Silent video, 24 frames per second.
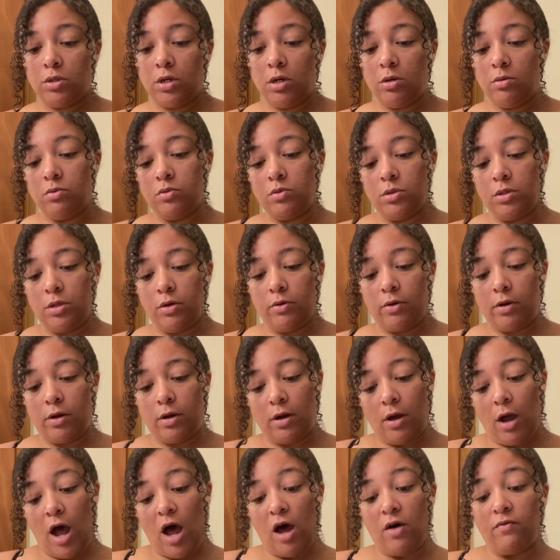Comes with a
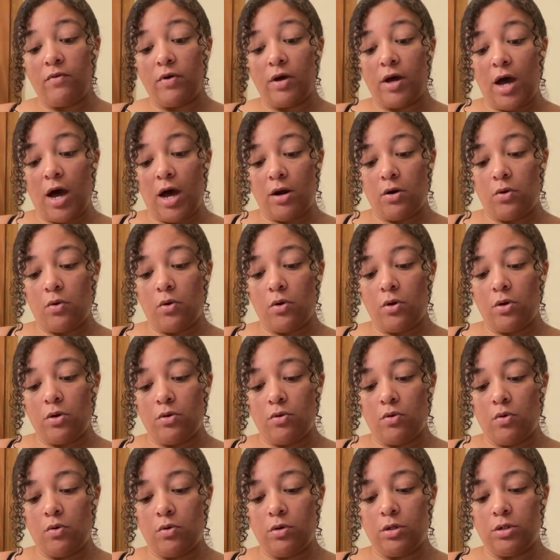avocado
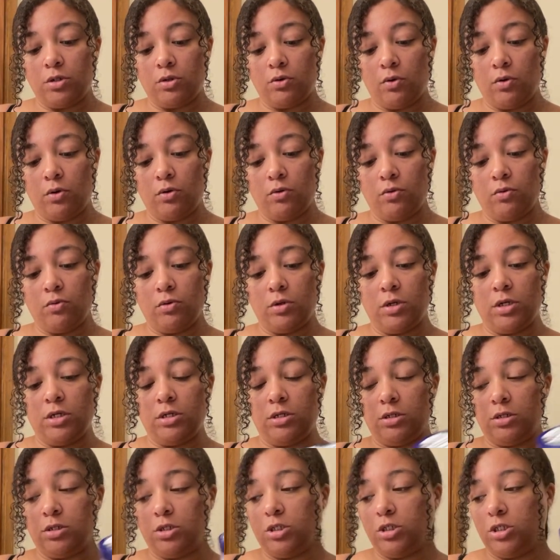oil, orange oil,
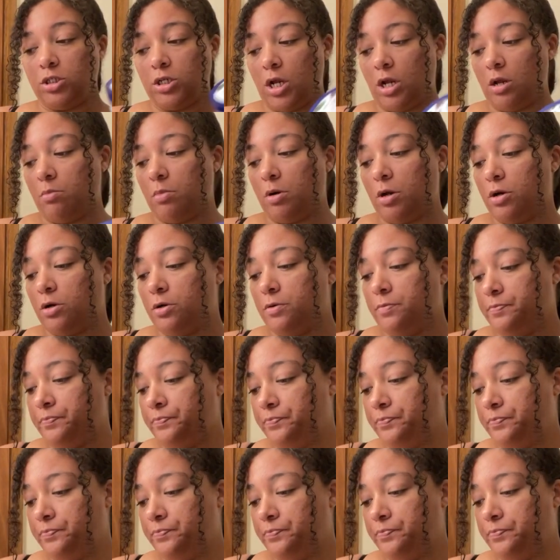and shea butter.